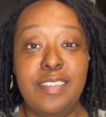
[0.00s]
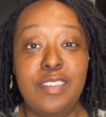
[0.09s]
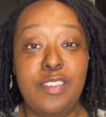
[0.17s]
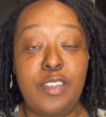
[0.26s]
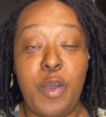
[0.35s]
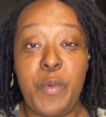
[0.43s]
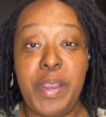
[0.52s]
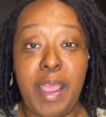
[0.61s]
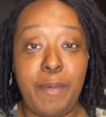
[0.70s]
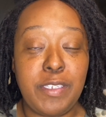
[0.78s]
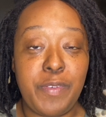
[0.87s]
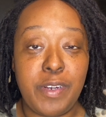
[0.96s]
So when
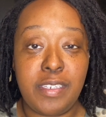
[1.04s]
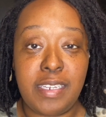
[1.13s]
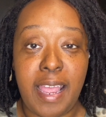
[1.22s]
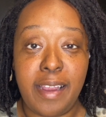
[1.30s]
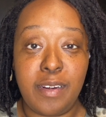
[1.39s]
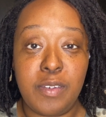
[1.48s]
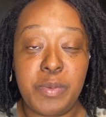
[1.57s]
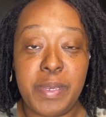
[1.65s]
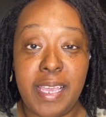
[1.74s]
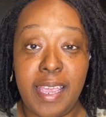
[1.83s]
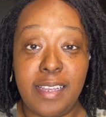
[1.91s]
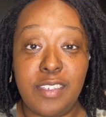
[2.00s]
I was first diagnosed
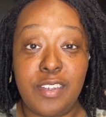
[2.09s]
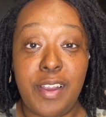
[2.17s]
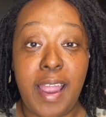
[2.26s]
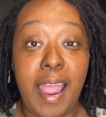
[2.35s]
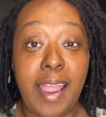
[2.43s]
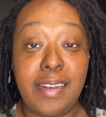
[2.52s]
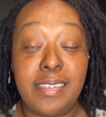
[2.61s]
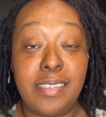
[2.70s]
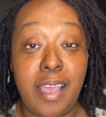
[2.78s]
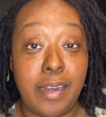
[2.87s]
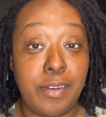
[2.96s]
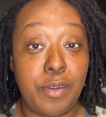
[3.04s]
with cancer, I
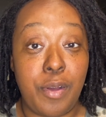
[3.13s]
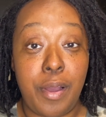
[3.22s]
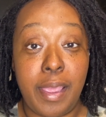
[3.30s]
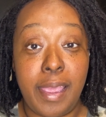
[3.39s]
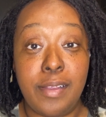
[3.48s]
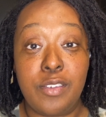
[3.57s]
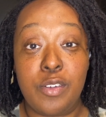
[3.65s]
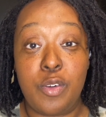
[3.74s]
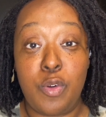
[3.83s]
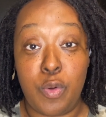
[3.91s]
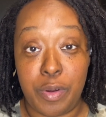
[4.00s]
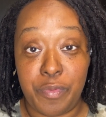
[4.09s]
decided to call cancer
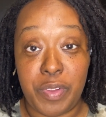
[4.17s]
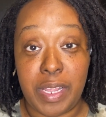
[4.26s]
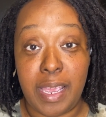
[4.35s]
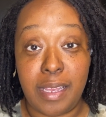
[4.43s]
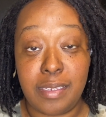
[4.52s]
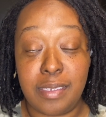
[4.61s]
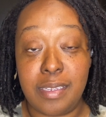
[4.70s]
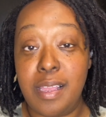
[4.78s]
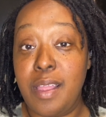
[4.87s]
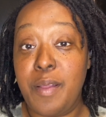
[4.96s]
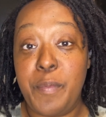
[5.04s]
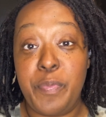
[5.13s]
cornflakes.
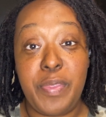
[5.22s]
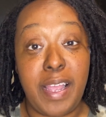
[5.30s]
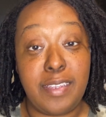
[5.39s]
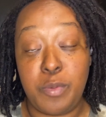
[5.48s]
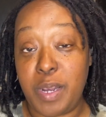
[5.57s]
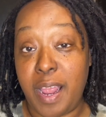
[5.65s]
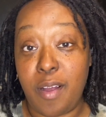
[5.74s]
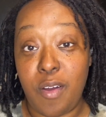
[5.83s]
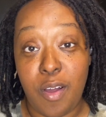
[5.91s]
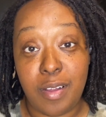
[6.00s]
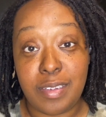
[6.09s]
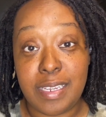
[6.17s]
That's what I
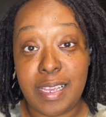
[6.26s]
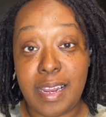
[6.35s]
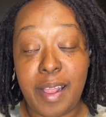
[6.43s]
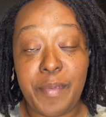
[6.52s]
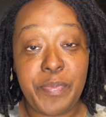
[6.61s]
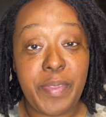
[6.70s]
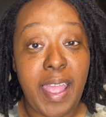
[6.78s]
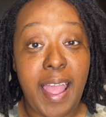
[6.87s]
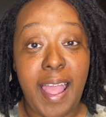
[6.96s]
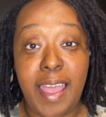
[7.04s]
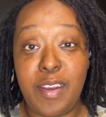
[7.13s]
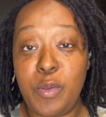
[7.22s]
called it.
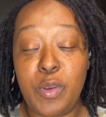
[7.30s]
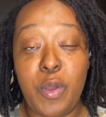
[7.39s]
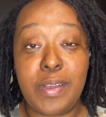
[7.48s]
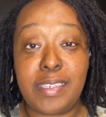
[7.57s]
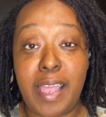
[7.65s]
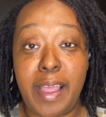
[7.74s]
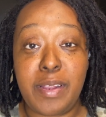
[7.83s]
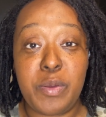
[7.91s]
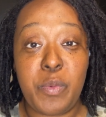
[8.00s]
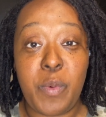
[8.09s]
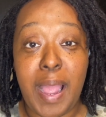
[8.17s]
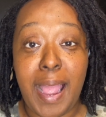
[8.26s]
I don't know
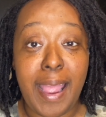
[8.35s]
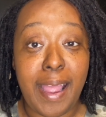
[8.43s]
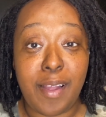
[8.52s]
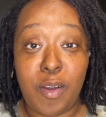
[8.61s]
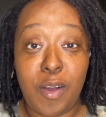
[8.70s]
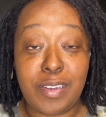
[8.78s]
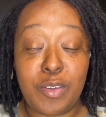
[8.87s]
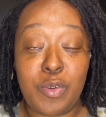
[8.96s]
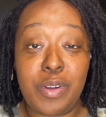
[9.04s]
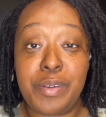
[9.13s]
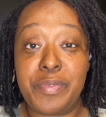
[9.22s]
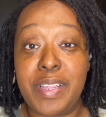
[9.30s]
exactly why I called it
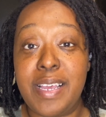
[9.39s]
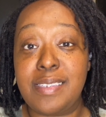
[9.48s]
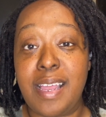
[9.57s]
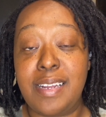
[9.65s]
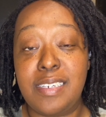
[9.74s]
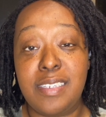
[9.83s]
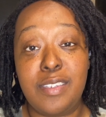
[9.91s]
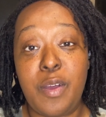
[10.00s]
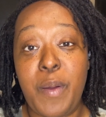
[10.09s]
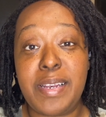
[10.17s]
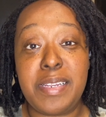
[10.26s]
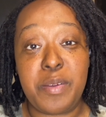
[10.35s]
cornflakes. I just
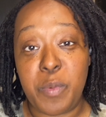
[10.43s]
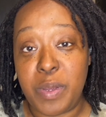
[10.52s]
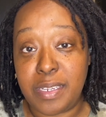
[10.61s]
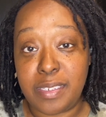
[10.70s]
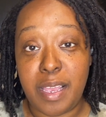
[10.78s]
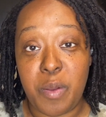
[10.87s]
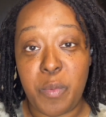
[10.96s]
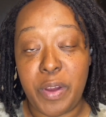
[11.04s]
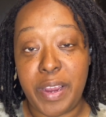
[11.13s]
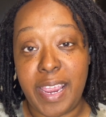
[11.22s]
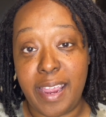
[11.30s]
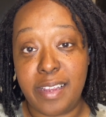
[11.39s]
know I didn't want to say the
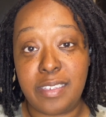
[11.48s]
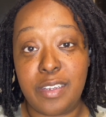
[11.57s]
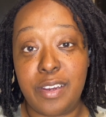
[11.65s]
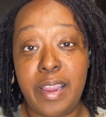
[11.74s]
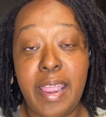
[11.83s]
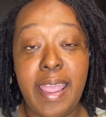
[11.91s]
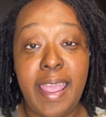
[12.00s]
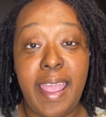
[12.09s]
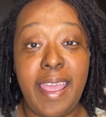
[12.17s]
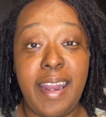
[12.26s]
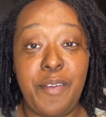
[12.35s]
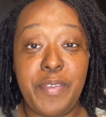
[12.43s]
word cancer.
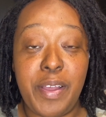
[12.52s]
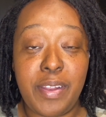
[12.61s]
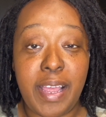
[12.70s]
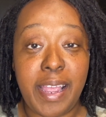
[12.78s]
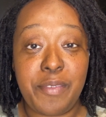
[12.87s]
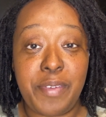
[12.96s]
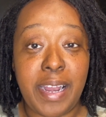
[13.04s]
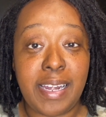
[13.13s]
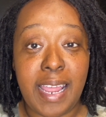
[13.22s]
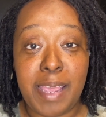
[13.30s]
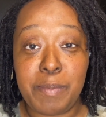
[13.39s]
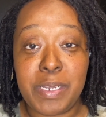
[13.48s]
And I felt like if I
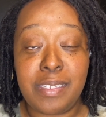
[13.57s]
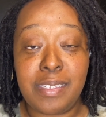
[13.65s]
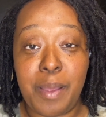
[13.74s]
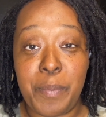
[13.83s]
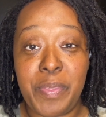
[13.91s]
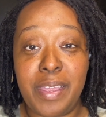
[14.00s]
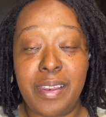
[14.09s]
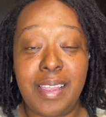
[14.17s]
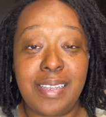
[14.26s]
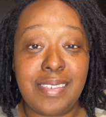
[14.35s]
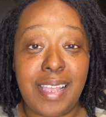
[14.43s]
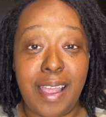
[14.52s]
named it something
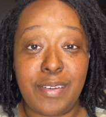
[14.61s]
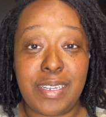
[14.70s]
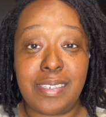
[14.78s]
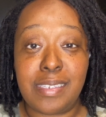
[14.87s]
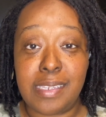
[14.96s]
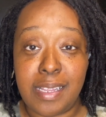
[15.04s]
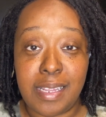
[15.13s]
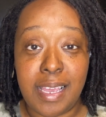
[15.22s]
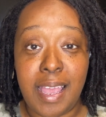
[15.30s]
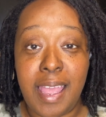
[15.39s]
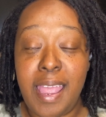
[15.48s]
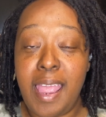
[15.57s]
that sounded
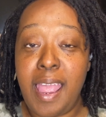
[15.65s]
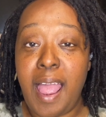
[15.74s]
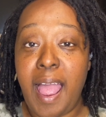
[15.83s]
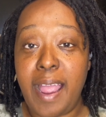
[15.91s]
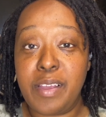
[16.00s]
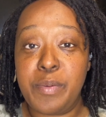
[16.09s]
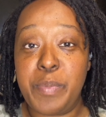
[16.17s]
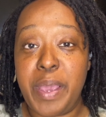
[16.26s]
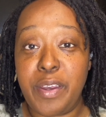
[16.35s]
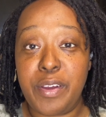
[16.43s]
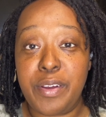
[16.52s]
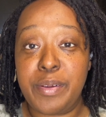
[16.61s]
silly, I could
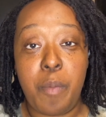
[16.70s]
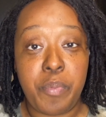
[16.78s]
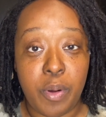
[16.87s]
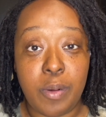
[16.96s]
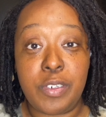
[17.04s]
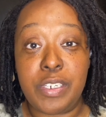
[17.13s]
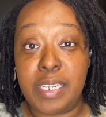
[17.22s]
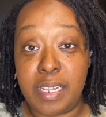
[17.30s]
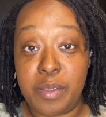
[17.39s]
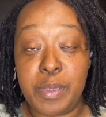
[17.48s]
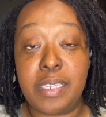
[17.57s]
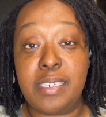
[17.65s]
better approach
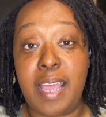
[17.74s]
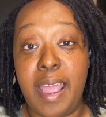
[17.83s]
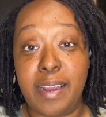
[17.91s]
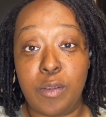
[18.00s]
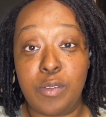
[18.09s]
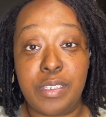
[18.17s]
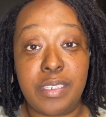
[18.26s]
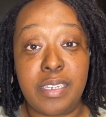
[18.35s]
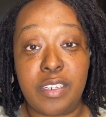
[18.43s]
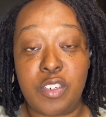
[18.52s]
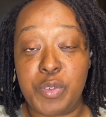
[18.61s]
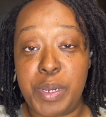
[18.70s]
dealing with the diagnosis
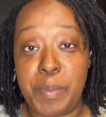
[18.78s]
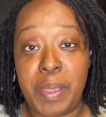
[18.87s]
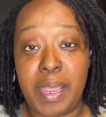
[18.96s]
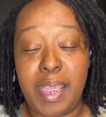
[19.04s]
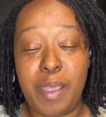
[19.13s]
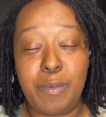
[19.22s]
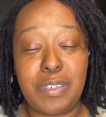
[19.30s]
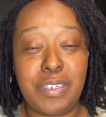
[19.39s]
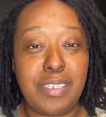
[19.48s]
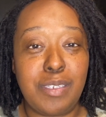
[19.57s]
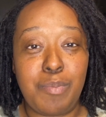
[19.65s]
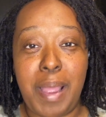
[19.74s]
and the treatment. It was
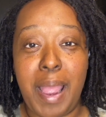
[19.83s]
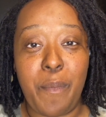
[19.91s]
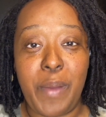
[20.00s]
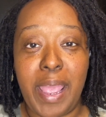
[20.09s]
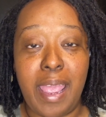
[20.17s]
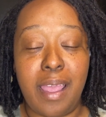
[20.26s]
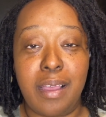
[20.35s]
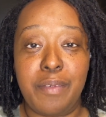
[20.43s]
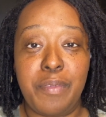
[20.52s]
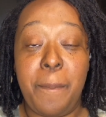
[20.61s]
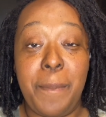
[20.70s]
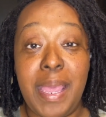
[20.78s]
just my way
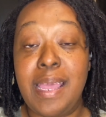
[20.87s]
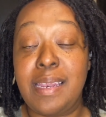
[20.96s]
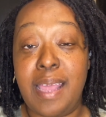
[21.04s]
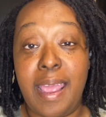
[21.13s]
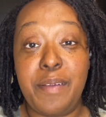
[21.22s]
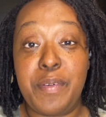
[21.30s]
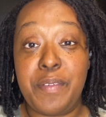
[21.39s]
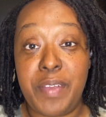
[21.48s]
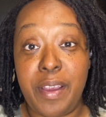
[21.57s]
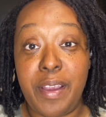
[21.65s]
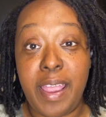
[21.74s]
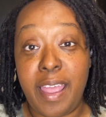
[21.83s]
of making light of a
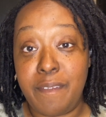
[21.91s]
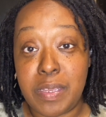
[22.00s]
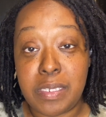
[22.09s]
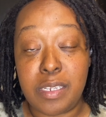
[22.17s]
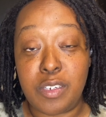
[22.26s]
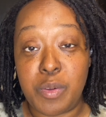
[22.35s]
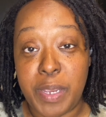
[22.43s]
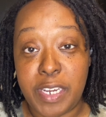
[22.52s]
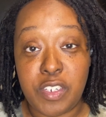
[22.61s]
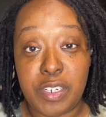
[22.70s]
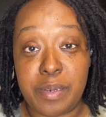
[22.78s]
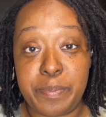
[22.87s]
very heavy
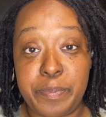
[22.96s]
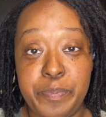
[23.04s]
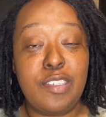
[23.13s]
situation.